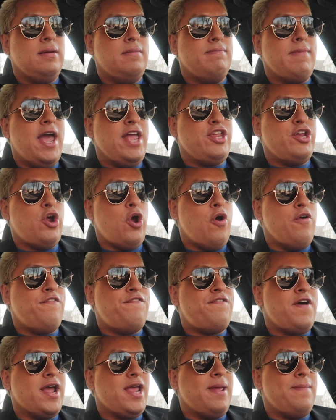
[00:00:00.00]
Mind your own
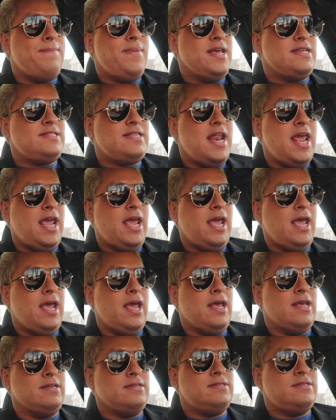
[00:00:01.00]
fucking
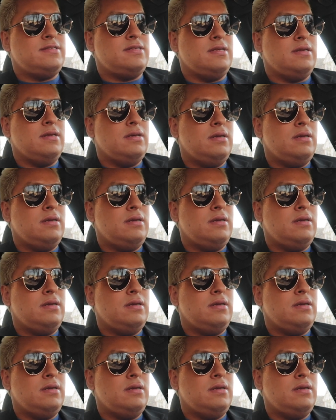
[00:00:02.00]
business.